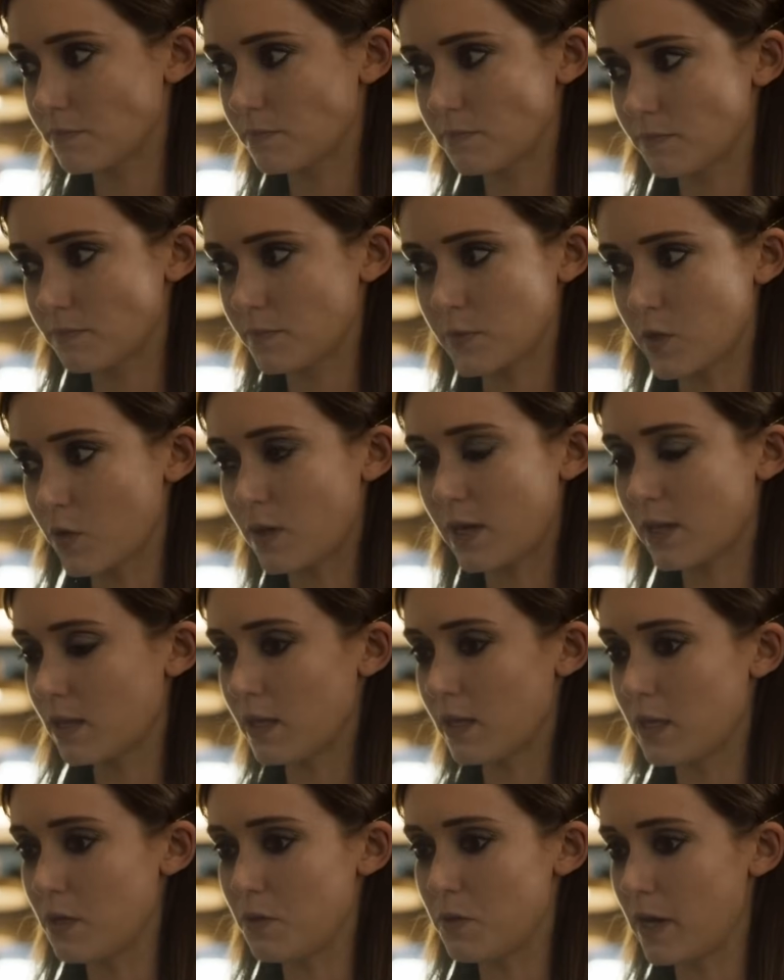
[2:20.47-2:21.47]
she dismisses
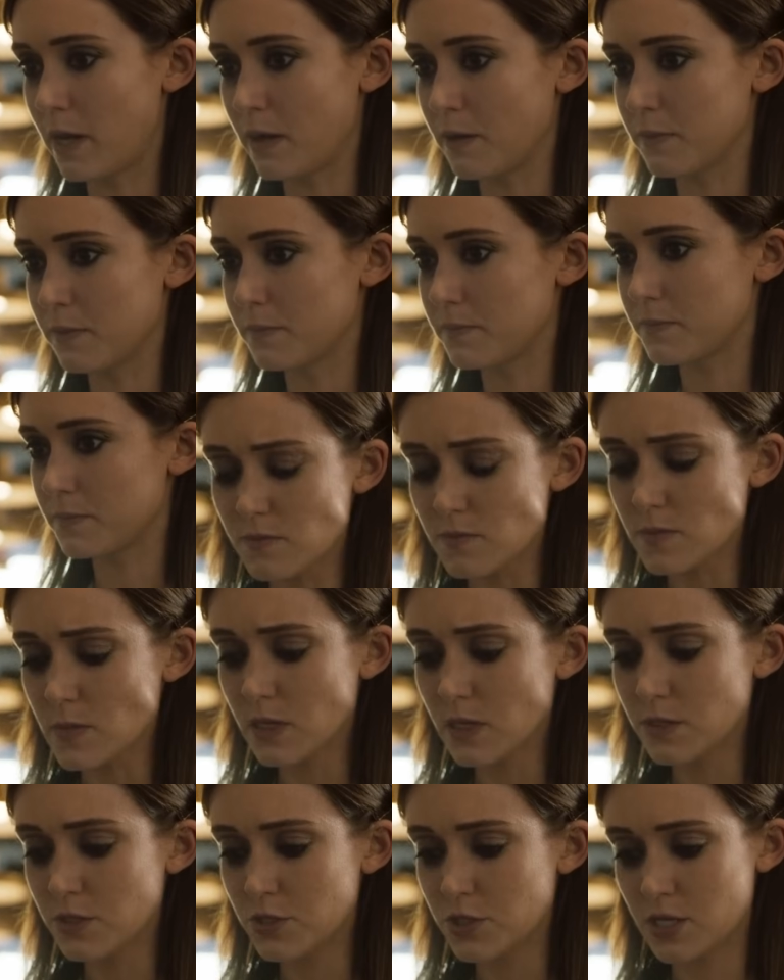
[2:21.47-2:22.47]
his concern,
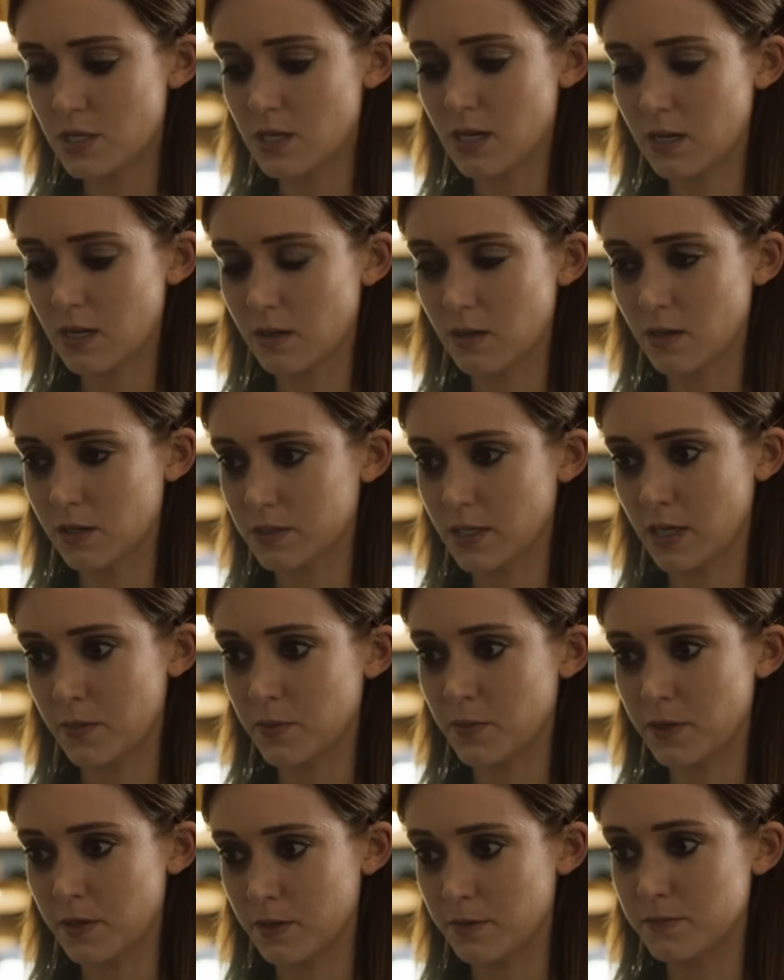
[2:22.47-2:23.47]
asserting that she
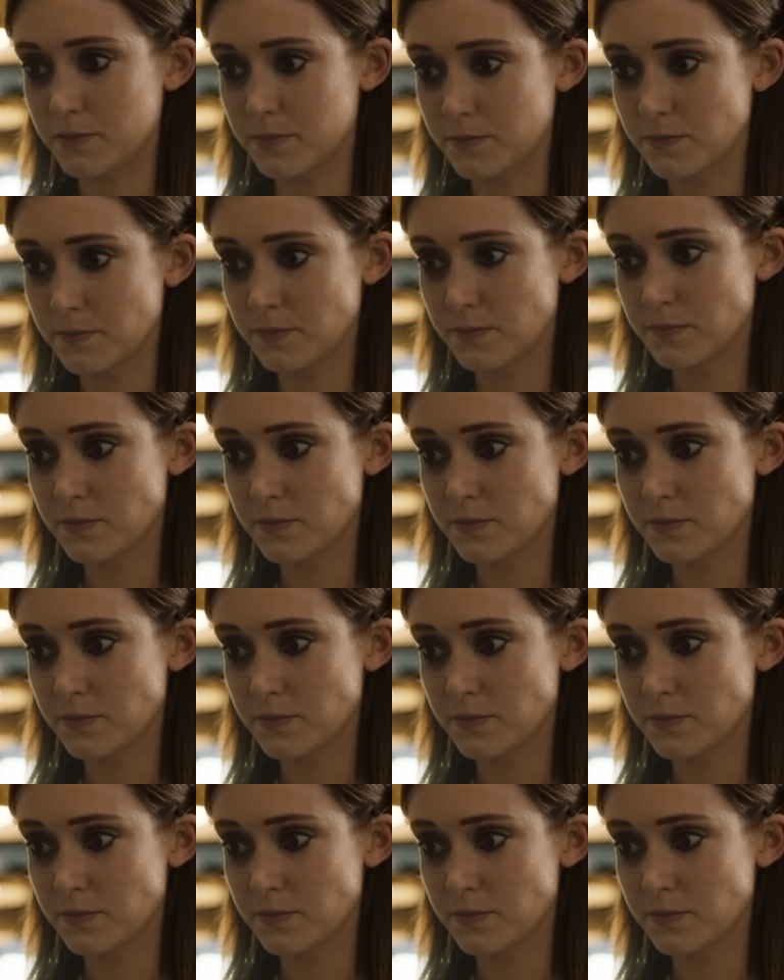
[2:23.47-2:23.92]
deserves better.